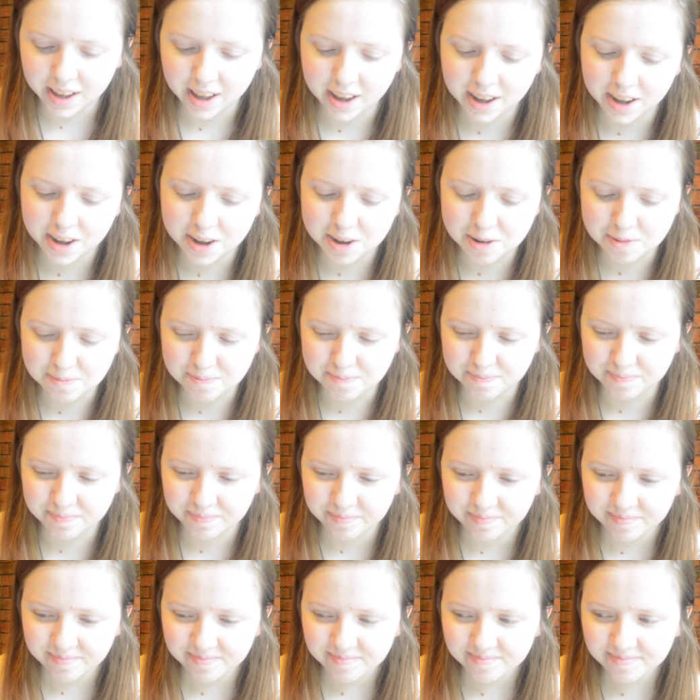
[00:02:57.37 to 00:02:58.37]
so
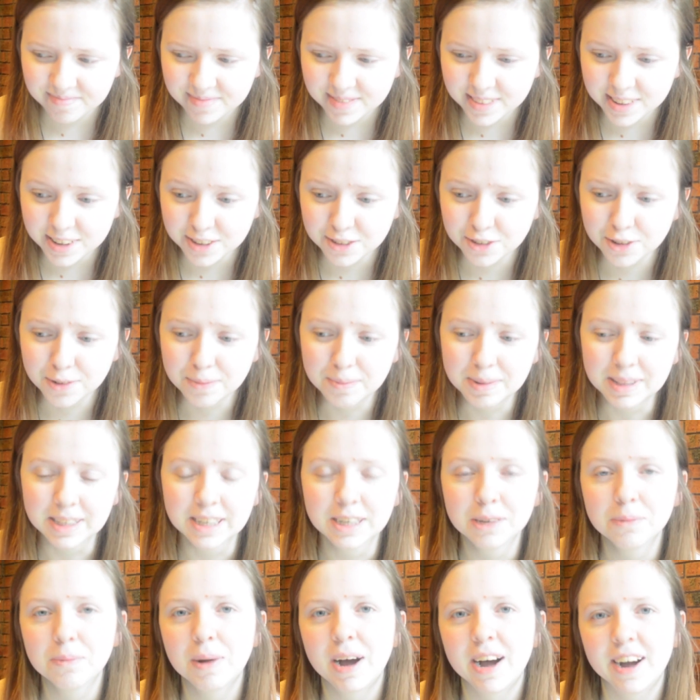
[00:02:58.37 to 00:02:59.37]
I'm a
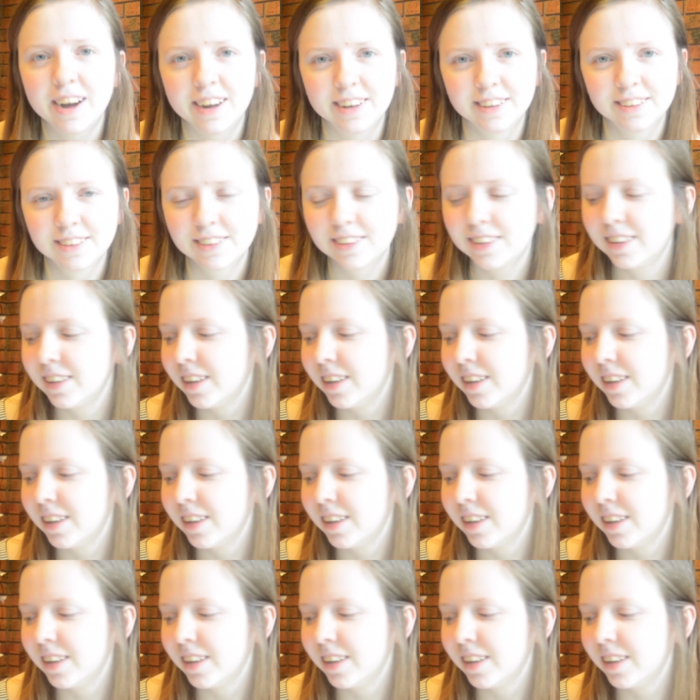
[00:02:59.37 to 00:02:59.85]
little behind,